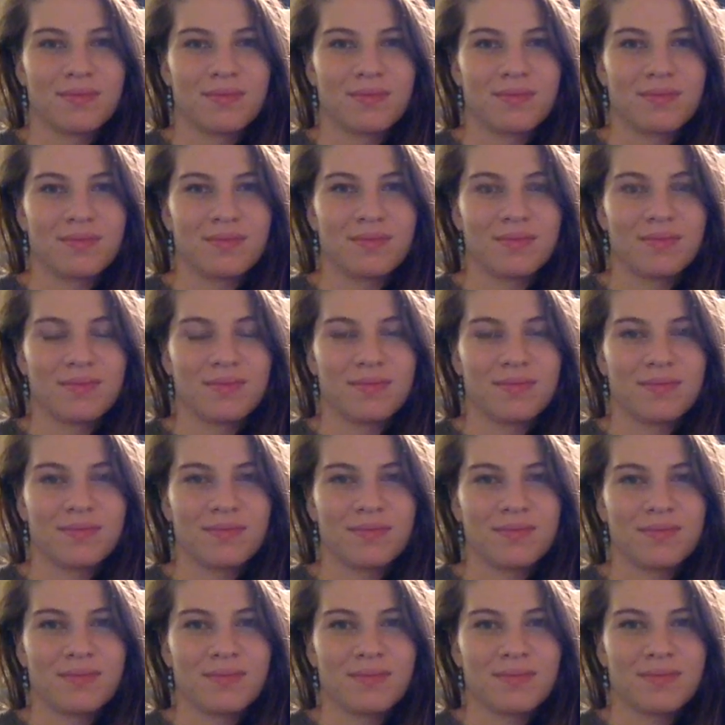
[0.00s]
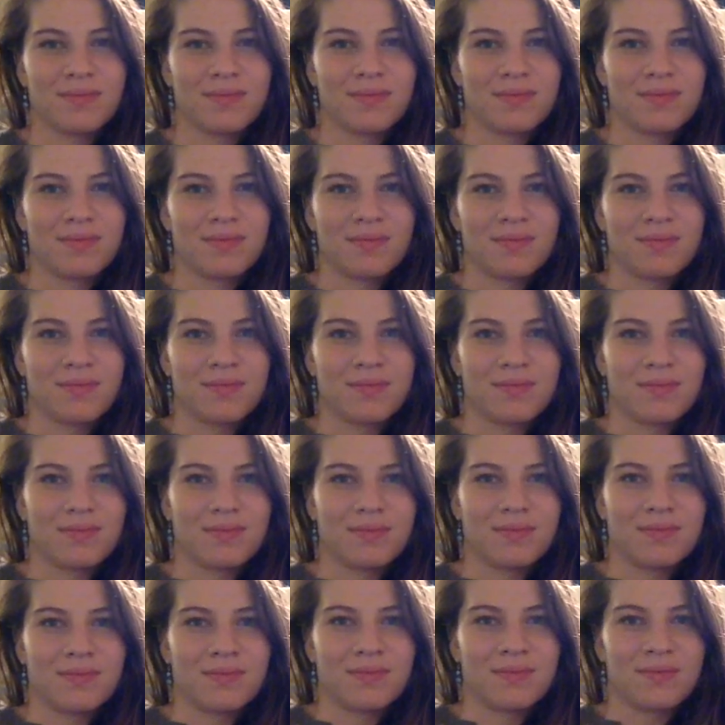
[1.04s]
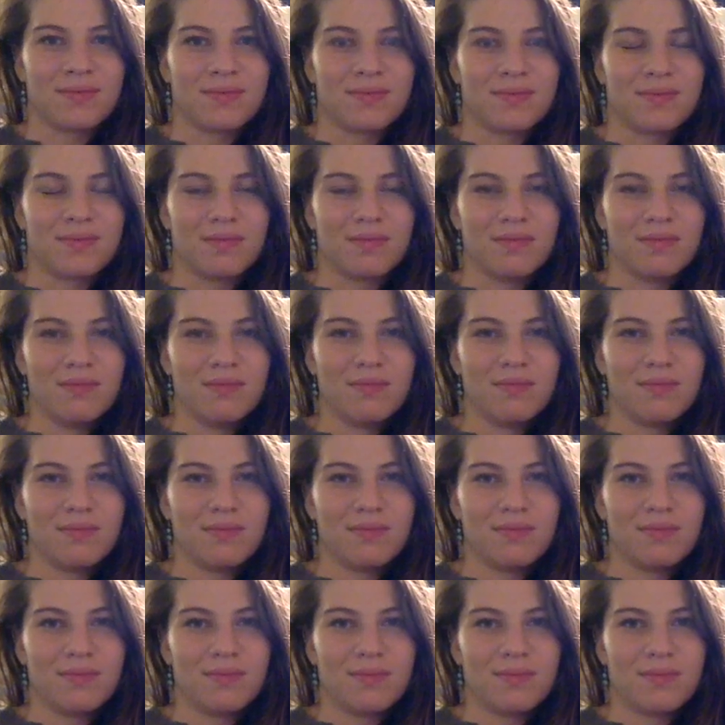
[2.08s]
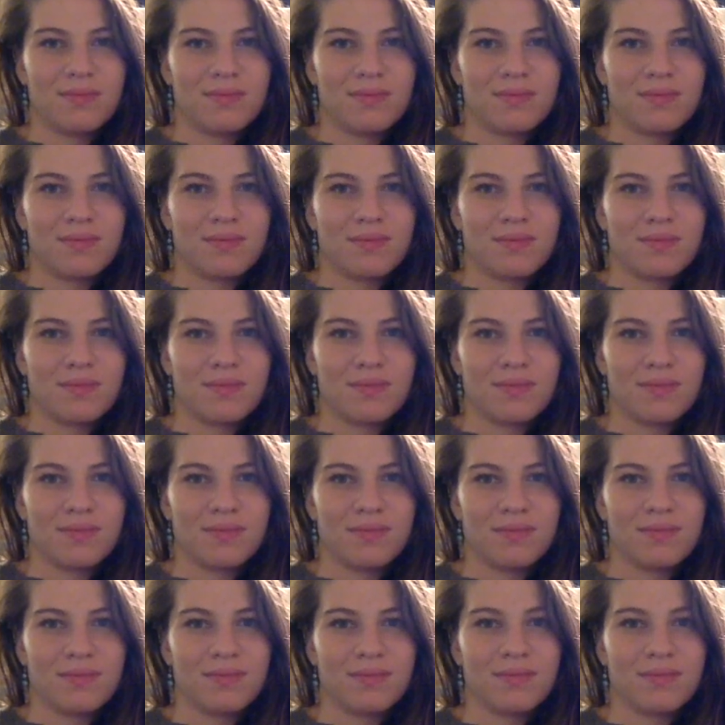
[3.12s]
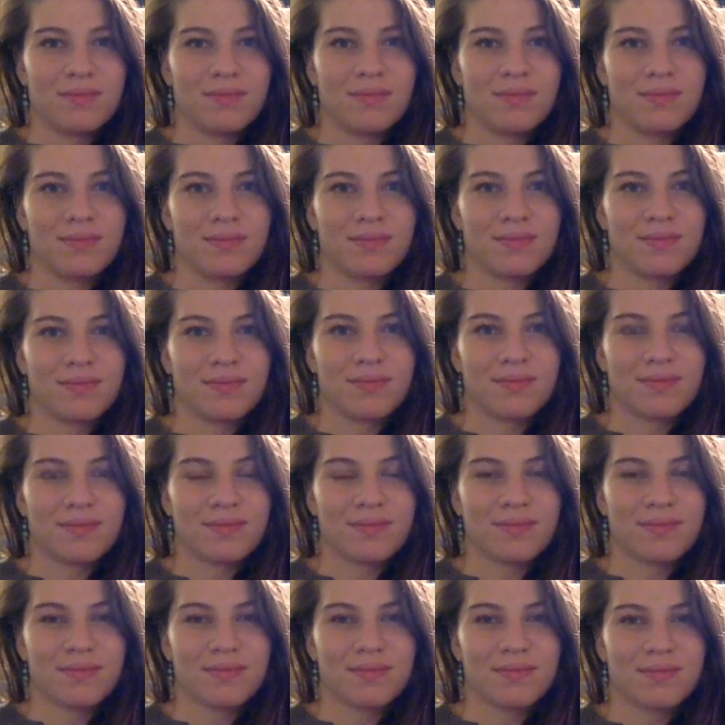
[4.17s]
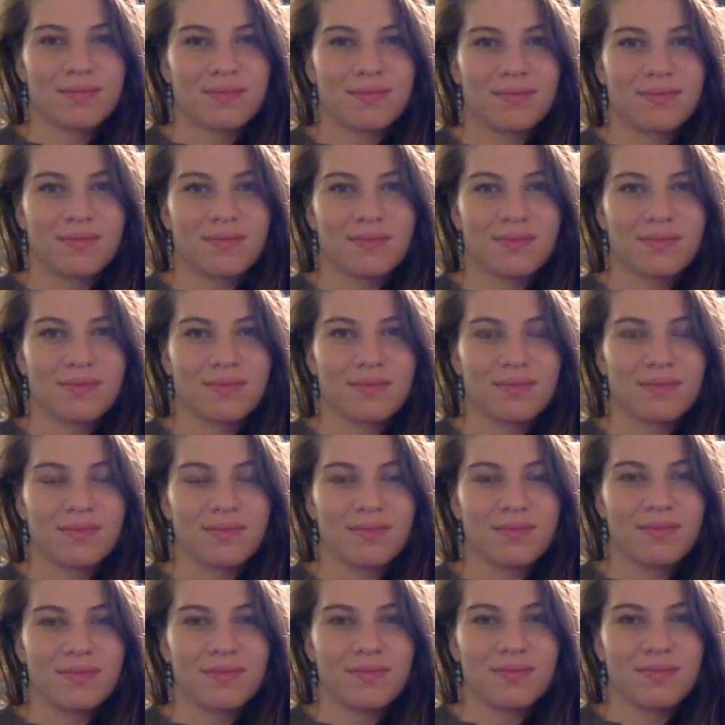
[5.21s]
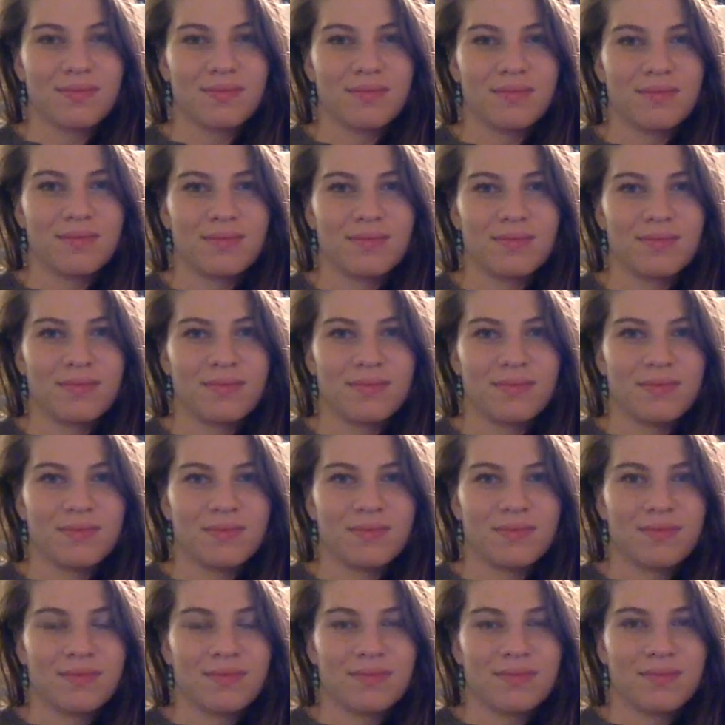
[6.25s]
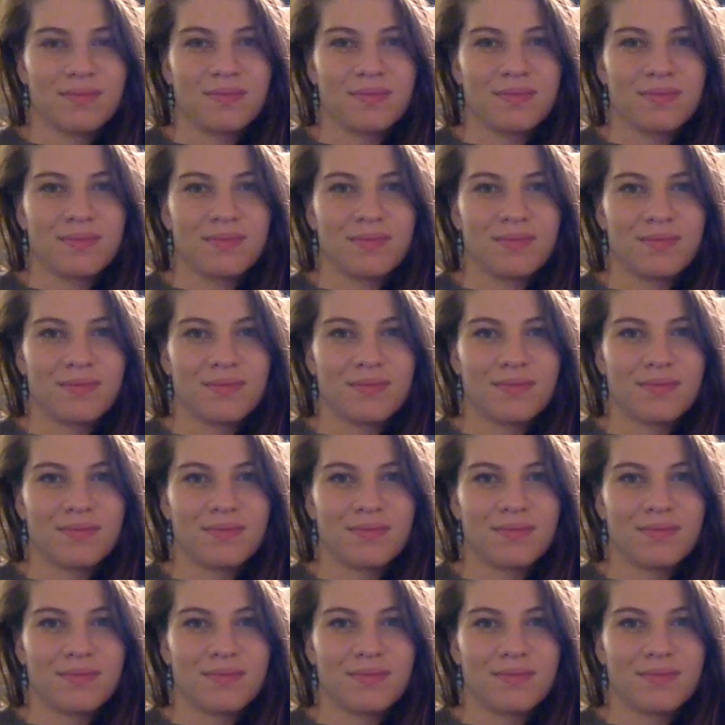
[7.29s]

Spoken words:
[no speech]